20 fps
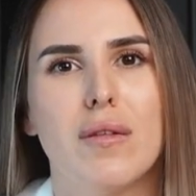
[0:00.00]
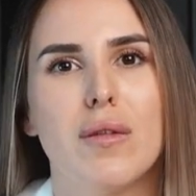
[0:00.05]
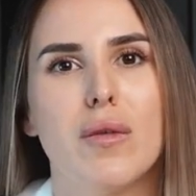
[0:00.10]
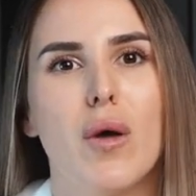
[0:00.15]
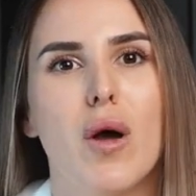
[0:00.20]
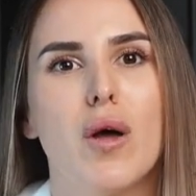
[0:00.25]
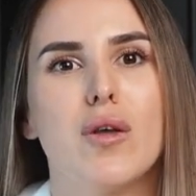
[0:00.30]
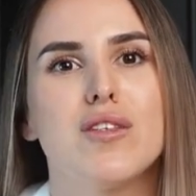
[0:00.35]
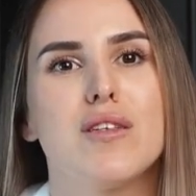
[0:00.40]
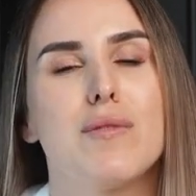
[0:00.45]

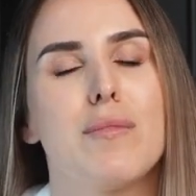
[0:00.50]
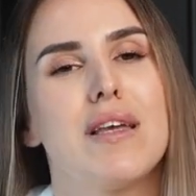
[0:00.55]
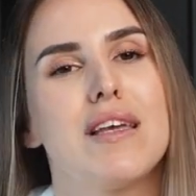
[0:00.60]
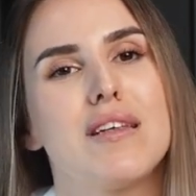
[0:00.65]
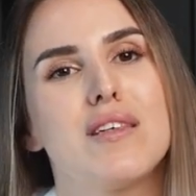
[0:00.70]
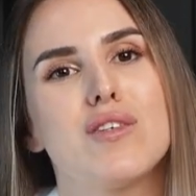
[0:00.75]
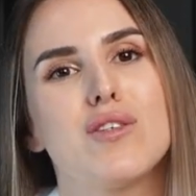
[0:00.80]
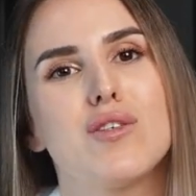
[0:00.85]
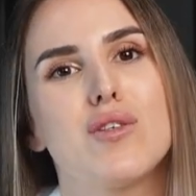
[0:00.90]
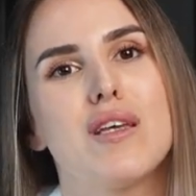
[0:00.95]

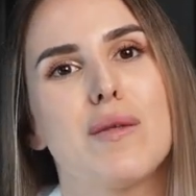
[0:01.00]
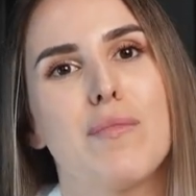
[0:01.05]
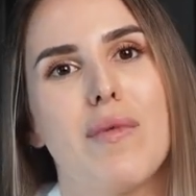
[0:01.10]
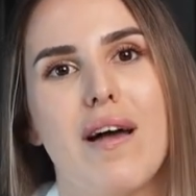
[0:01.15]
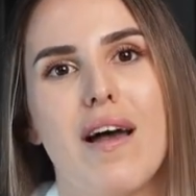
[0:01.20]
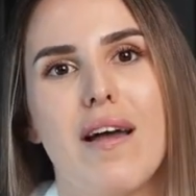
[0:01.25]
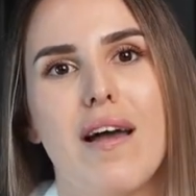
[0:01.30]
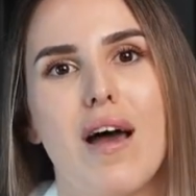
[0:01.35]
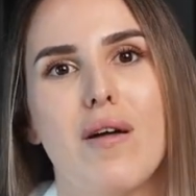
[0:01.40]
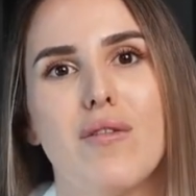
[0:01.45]
Automate
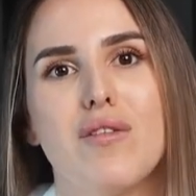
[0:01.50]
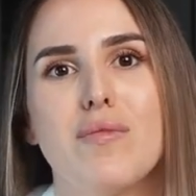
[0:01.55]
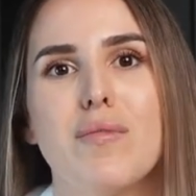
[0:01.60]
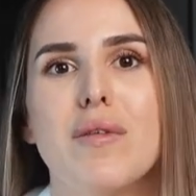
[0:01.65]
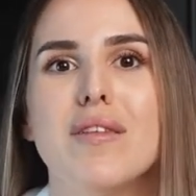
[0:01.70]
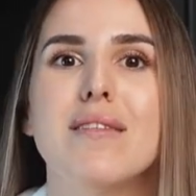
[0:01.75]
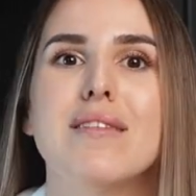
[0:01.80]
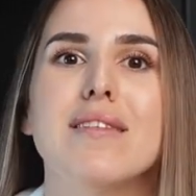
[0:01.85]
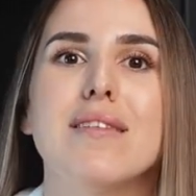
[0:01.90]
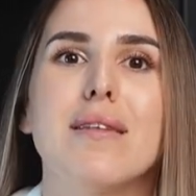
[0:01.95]
streaming
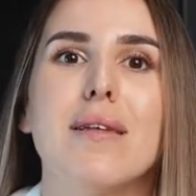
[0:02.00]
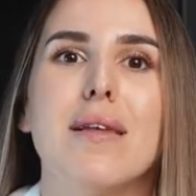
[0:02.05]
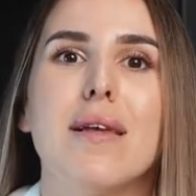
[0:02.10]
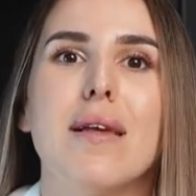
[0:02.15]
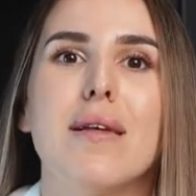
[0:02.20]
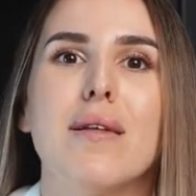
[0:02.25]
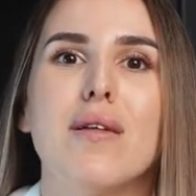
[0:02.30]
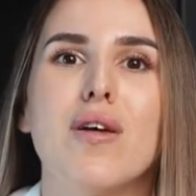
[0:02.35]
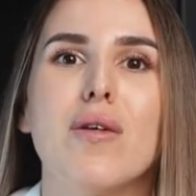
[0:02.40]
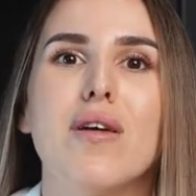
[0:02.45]
announcements.
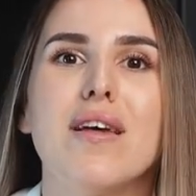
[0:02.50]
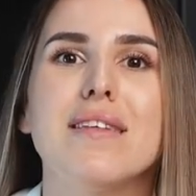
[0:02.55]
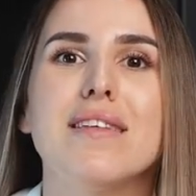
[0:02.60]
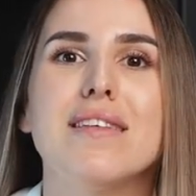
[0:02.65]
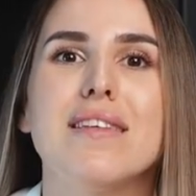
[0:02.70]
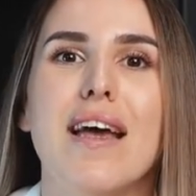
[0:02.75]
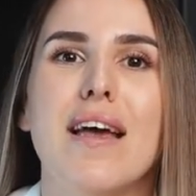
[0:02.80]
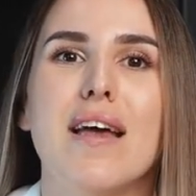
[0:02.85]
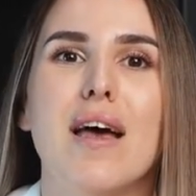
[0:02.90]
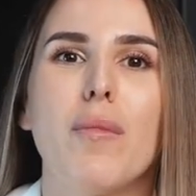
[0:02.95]
You can
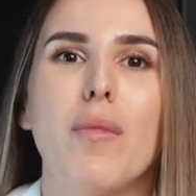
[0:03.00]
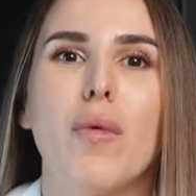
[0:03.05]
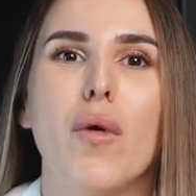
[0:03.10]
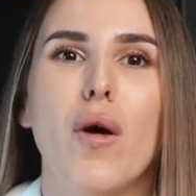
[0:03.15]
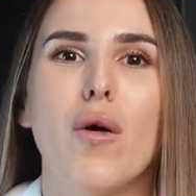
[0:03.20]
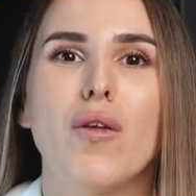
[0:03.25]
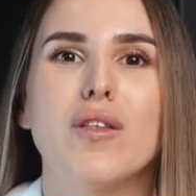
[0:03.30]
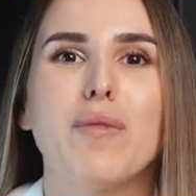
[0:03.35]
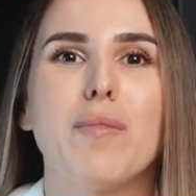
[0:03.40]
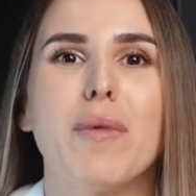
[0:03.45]
set up
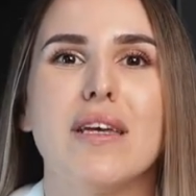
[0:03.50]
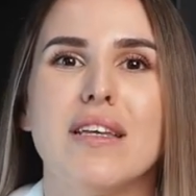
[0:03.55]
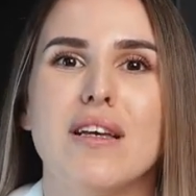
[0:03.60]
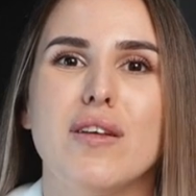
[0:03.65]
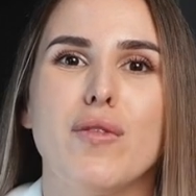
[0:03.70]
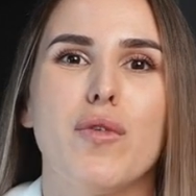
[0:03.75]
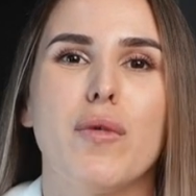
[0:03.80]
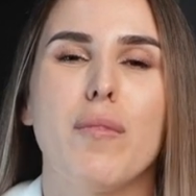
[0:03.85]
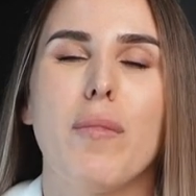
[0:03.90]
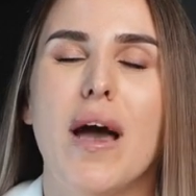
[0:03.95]

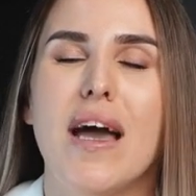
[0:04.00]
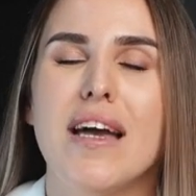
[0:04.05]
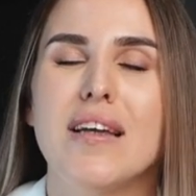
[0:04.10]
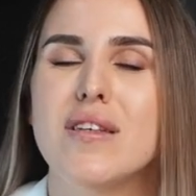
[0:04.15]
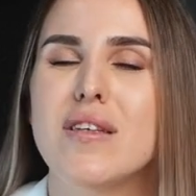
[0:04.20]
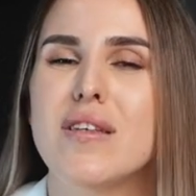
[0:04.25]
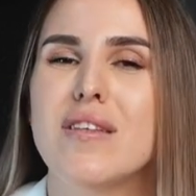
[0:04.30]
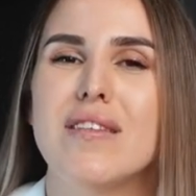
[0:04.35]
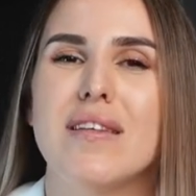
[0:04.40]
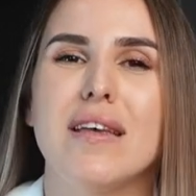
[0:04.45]
automated
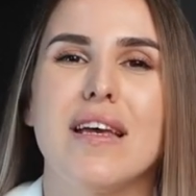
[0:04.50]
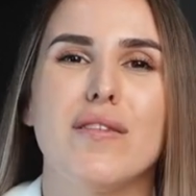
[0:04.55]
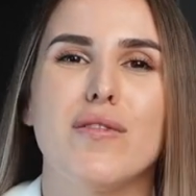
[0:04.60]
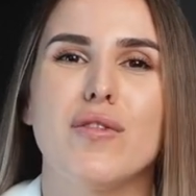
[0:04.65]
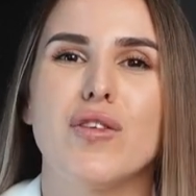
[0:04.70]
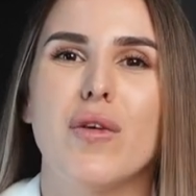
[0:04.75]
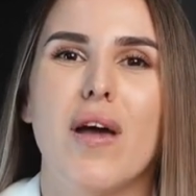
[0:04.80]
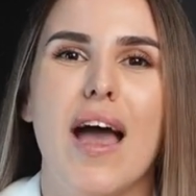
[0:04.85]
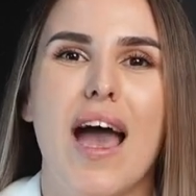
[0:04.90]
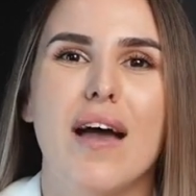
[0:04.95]
reminders
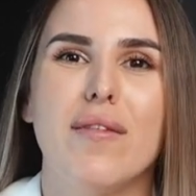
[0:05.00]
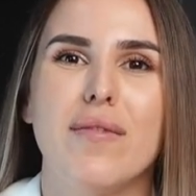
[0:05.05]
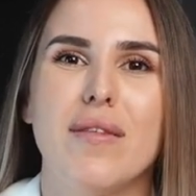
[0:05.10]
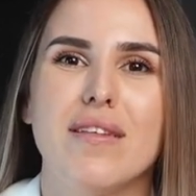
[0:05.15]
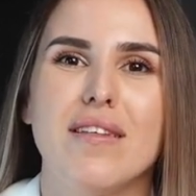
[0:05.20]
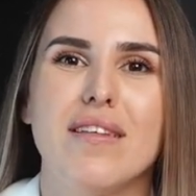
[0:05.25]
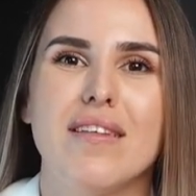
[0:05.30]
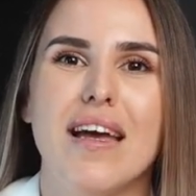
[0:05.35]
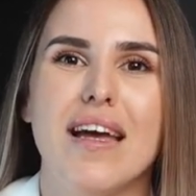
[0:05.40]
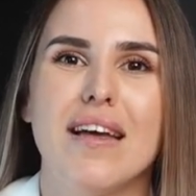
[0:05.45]
if you have a
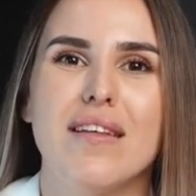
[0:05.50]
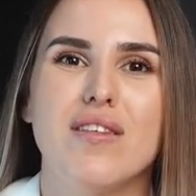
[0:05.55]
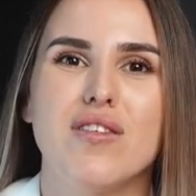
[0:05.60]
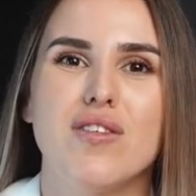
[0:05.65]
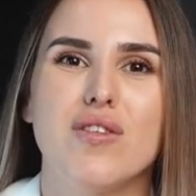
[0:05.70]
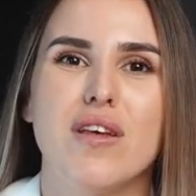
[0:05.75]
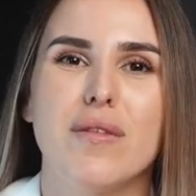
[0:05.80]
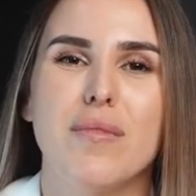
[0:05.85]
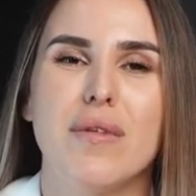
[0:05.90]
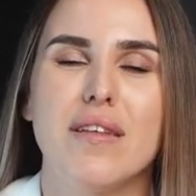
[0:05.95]
set
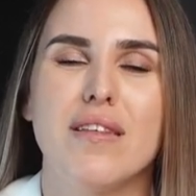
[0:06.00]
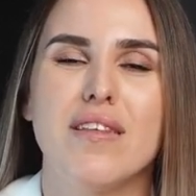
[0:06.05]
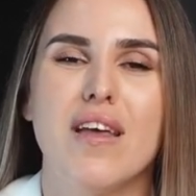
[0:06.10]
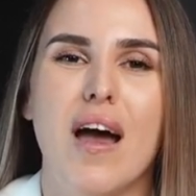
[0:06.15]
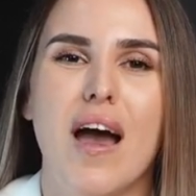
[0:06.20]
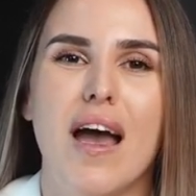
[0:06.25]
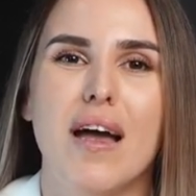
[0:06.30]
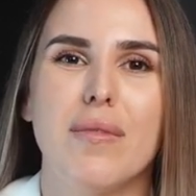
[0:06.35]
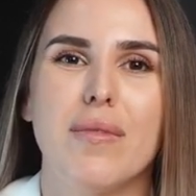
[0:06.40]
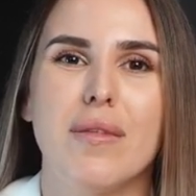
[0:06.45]
streaming
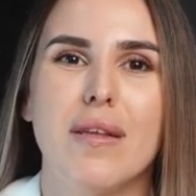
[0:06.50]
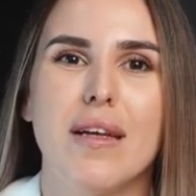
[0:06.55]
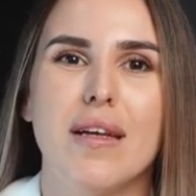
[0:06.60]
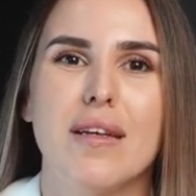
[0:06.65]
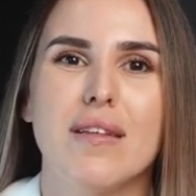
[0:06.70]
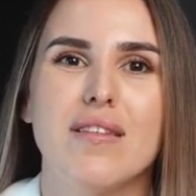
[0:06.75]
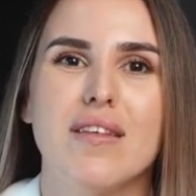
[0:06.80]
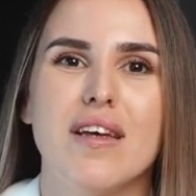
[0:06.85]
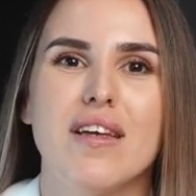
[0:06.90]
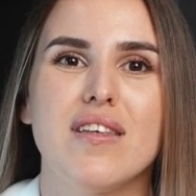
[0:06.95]
time,
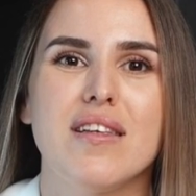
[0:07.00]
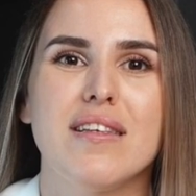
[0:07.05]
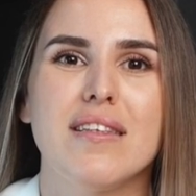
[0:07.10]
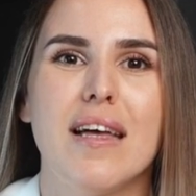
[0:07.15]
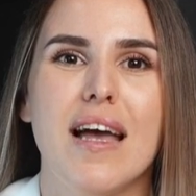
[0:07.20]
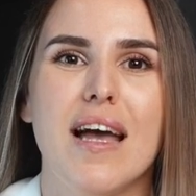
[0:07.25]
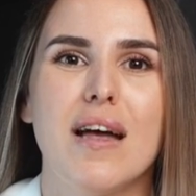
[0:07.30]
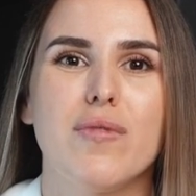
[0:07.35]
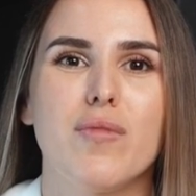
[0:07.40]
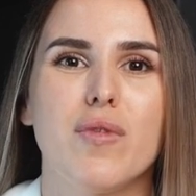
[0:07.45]
such as
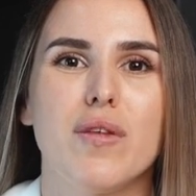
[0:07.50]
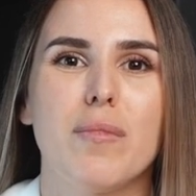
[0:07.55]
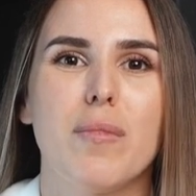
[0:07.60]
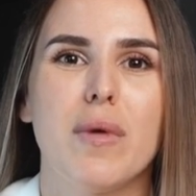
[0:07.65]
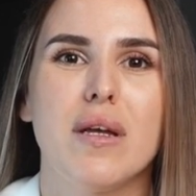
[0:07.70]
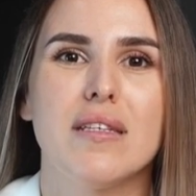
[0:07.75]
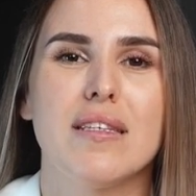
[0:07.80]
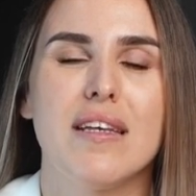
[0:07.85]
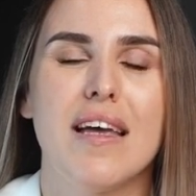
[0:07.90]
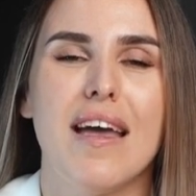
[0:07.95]
every
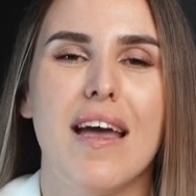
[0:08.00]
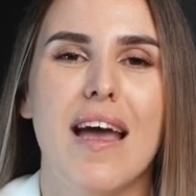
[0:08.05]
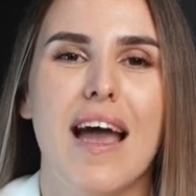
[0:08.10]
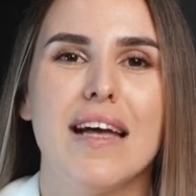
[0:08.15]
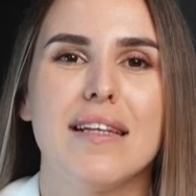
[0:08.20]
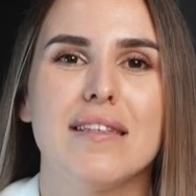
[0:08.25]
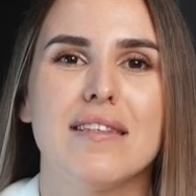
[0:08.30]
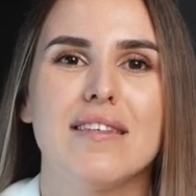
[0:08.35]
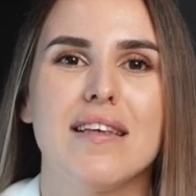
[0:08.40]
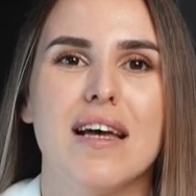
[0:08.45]
Monday
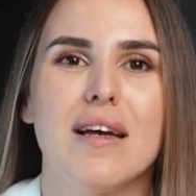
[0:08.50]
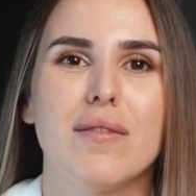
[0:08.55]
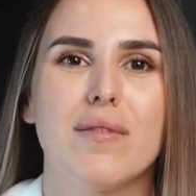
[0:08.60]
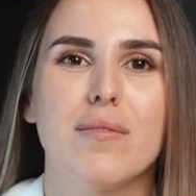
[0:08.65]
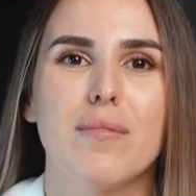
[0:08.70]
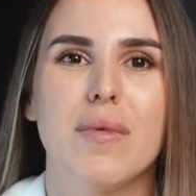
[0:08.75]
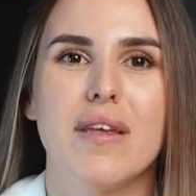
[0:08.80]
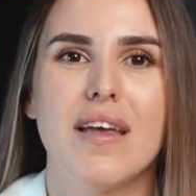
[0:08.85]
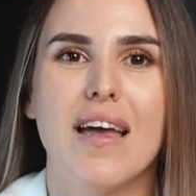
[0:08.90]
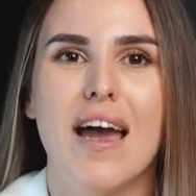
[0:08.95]
at
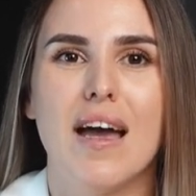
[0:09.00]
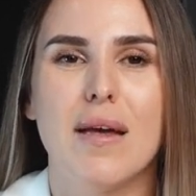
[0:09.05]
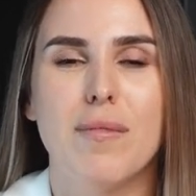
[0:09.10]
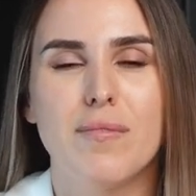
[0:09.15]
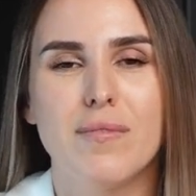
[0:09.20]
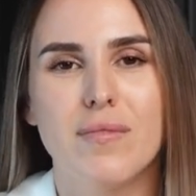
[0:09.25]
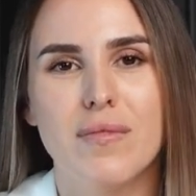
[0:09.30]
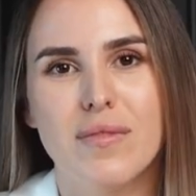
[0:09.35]
7 p.m.